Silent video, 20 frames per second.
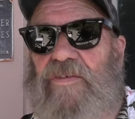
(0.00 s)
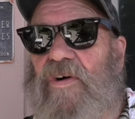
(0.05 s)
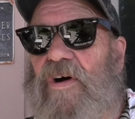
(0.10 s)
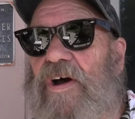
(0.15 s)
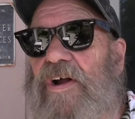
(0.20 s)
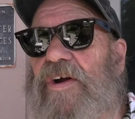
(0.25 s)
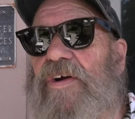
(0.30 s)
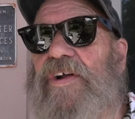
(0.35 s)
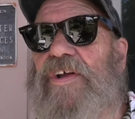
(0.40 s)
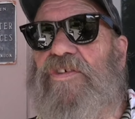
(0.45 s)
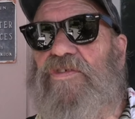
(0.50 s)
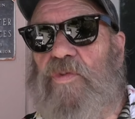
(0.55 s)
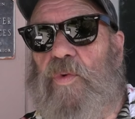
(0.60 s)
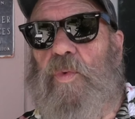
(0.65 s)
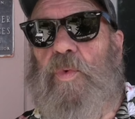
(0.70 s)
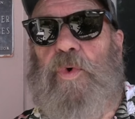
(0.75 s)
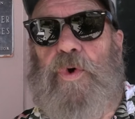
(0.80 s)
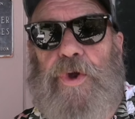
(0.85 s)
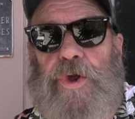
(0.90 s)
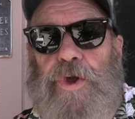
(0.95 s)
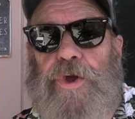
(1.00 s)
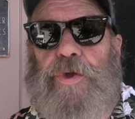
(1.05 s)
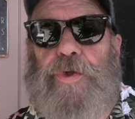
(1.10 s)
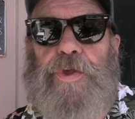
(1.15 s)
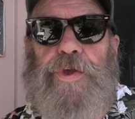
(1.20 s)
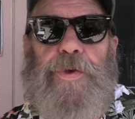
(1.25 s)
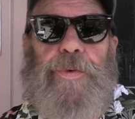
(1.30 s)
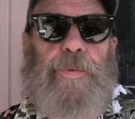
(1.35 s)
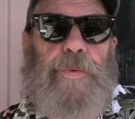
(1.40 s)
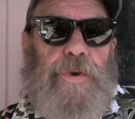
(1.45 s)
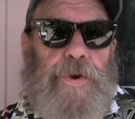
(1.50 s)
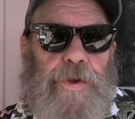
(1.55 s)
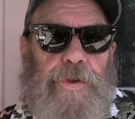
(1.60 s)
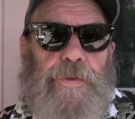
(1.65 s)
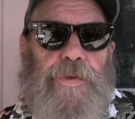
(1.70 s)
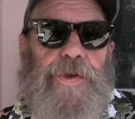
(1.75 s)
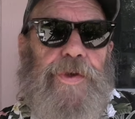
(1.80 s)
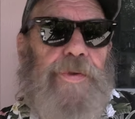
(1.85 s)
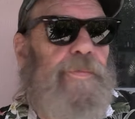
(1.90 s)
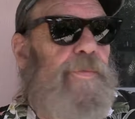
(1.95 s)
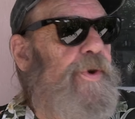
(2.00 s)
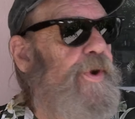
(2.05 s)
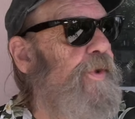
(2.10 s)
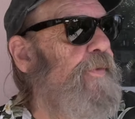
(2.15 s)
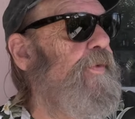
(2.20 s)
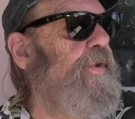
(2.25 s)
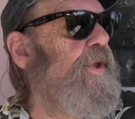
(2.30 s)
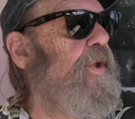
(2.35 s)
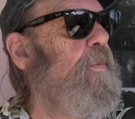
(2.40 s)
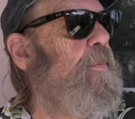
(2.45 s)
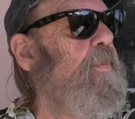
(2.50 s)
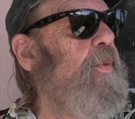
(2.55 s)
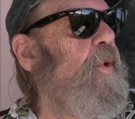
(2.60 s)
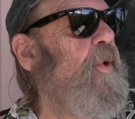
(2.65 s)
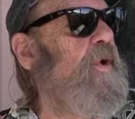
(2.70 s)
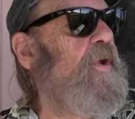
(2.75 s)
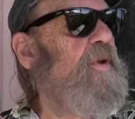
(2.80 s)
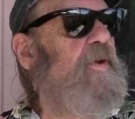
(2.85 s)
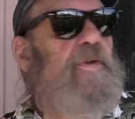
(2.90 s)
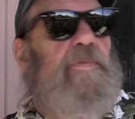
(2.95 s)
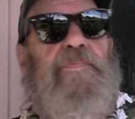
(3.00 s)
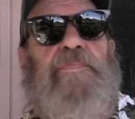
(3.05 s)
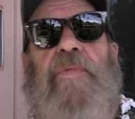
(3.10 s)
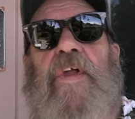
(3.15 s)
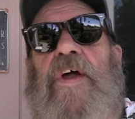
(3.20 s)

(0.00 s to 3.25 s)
Water is really, really, really important.